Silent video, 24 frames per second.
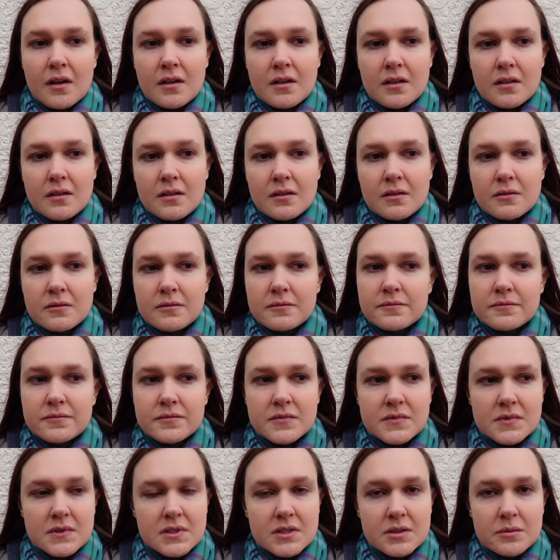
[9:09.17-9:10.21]
you know,
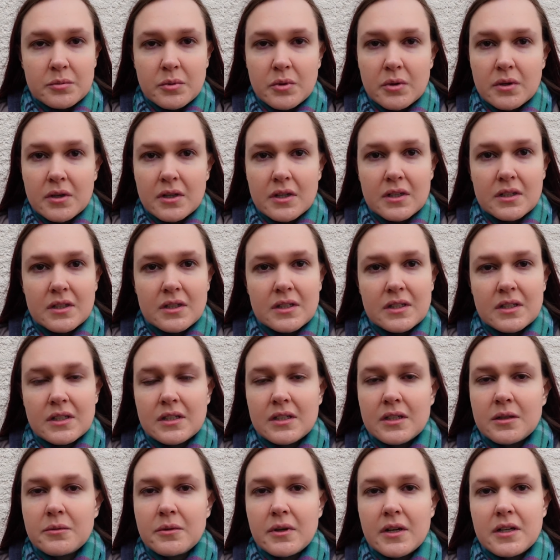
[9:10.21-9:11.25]
support in
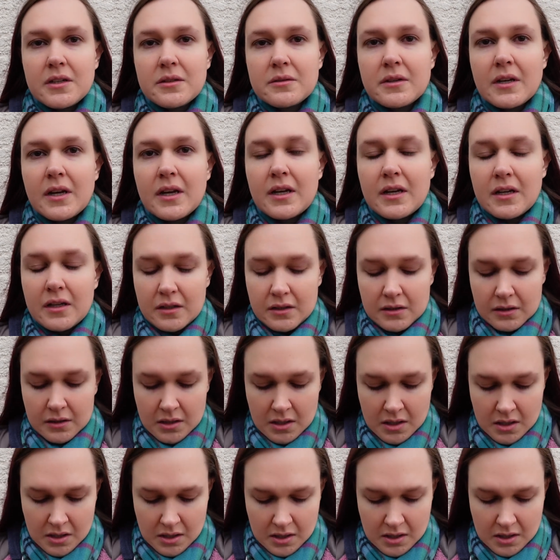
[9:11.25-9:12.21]
any way you can.